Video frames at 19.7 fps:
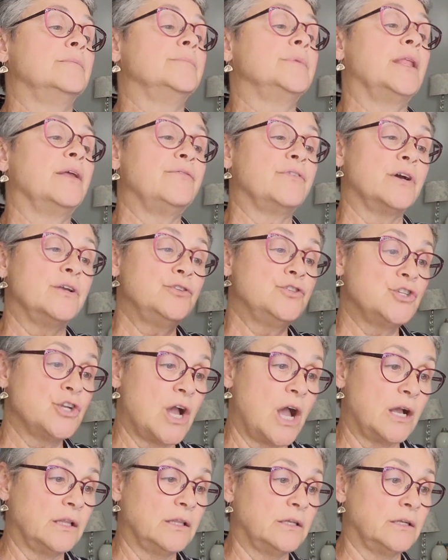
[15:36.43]
They've got
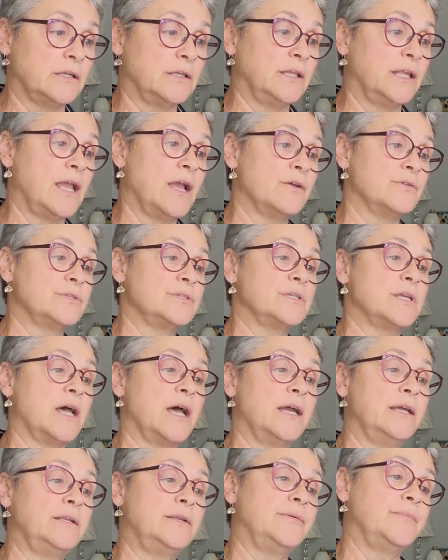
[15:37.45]
chocolate on the
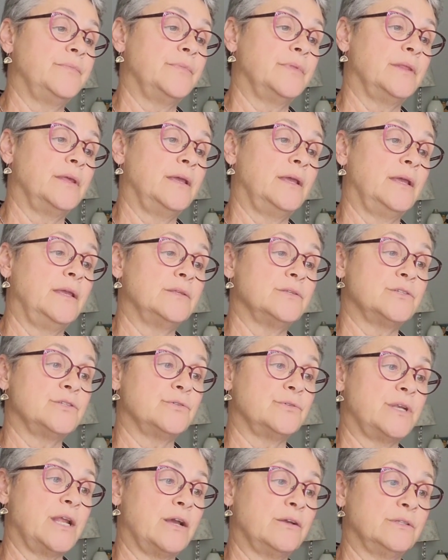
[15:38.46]
outside. And so
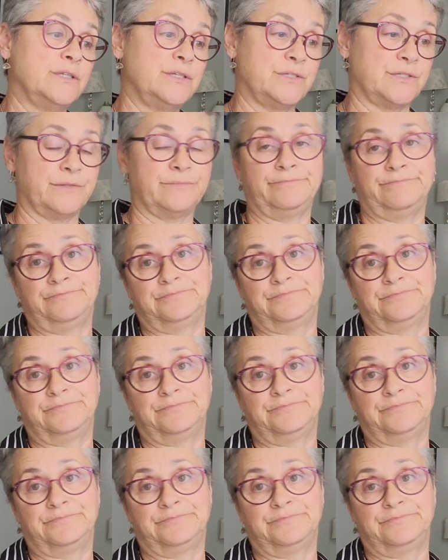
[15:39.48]
now listen.